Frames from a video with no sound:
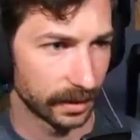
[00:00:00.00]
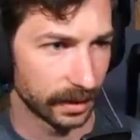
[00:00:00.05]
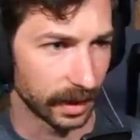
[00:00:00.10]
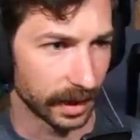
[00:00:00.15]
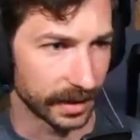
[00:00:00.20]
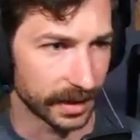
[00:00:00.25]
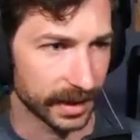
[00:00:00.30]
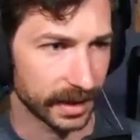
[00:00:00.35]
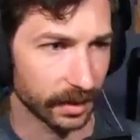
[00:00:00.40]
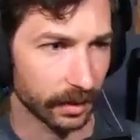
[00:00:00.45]

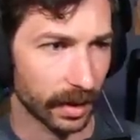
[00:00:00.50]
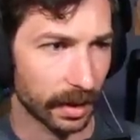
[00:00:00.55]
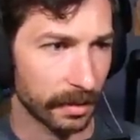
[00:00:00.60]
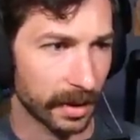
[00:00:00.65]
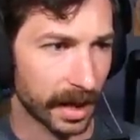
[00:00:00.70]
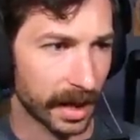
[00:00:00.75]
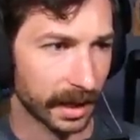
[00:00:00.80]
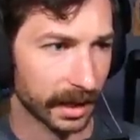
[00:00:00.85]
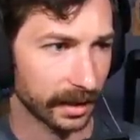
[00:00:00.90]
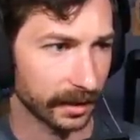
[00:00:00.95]
Is this the way
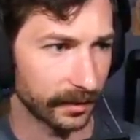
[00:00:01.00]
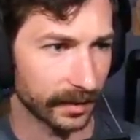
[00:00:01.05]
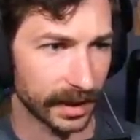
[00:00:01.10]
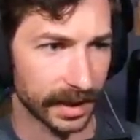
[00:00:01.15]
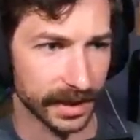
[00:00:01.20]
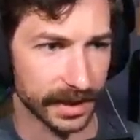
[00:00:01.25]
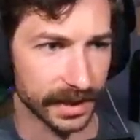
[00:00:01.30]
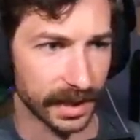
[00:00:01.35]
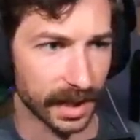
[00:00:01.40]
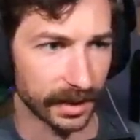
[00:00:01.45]
back? Who's that
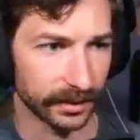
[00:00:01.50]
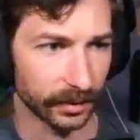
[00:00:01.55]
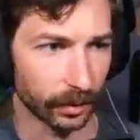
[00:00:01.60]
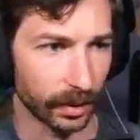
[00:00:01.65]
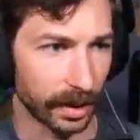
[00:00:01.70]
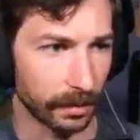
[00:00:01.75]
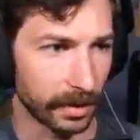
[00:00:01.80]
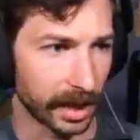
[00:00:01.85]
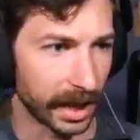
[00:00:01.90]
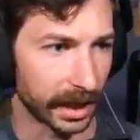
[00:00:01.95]
is not the
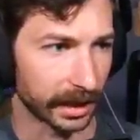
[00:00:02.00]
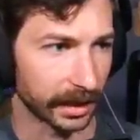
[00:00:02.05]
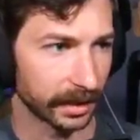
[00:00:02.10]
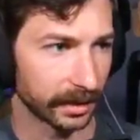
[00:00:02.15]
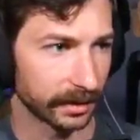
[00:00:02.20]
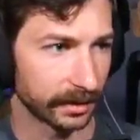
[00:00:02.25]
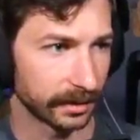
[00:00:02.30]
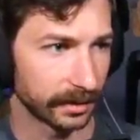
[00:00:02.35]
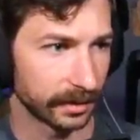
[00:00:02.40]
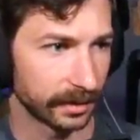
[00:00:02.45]
way back. You're
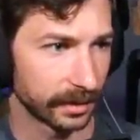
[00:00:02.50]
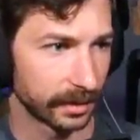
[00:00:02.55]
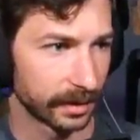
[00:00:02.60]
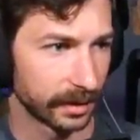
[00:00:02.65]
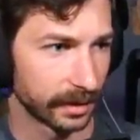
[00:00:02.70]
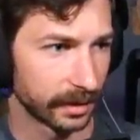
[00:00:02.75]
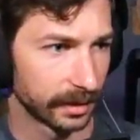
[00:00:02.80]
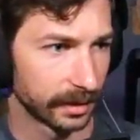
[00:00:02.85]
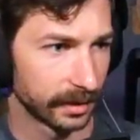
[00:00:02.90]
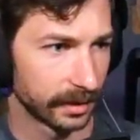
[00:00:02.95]
very
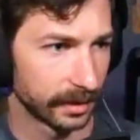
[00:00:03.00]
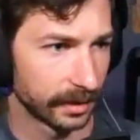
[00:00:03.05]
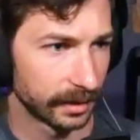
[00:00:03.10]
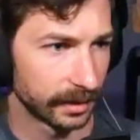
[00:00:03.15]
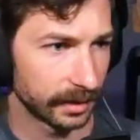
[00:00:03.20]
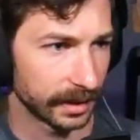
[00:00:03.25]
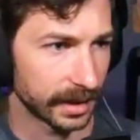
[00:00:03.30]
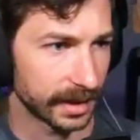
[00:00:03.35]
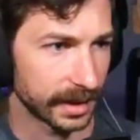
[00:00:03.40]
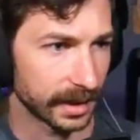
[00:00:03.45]
noble.
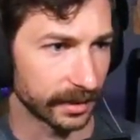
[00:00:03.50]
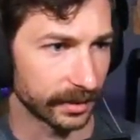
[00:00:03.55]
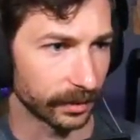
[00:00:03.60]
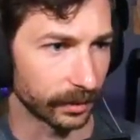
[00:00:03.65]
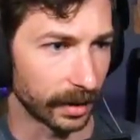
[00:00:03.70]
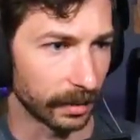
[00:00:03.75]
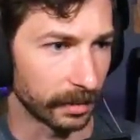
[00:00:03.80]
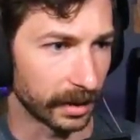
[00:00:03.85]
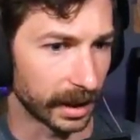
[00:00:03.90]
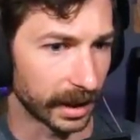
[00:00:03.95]
That's not the
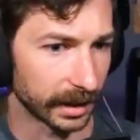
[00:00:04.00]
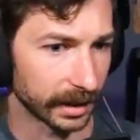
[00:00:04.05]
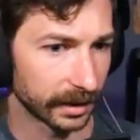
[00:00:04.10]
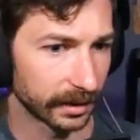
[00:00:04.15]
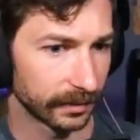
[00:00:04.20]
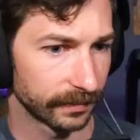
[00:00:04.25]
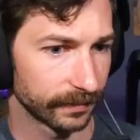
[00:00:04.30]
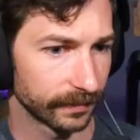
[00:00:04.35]
way back.